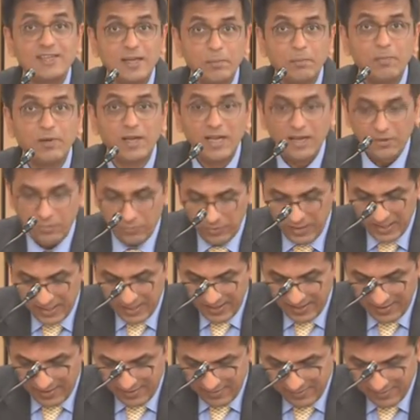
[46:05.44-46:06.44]
temple entry
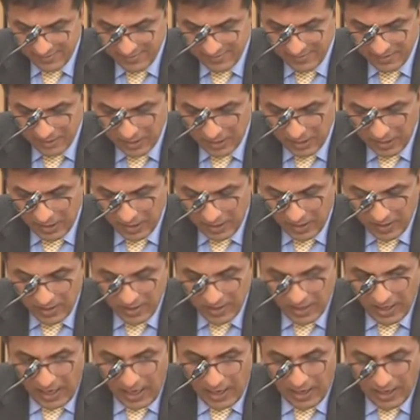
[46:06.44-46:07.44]
case,
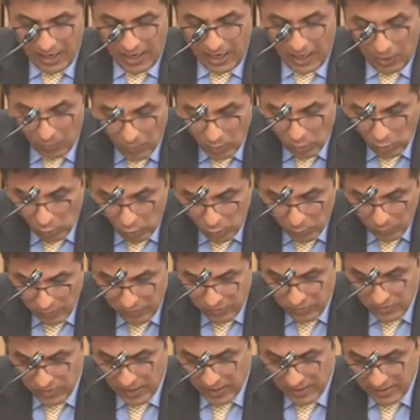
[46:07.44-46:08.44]
our court
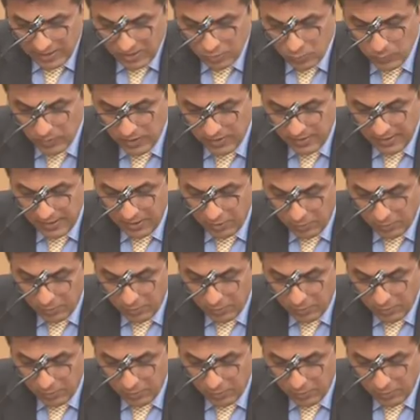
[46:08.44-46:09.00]
was tasked with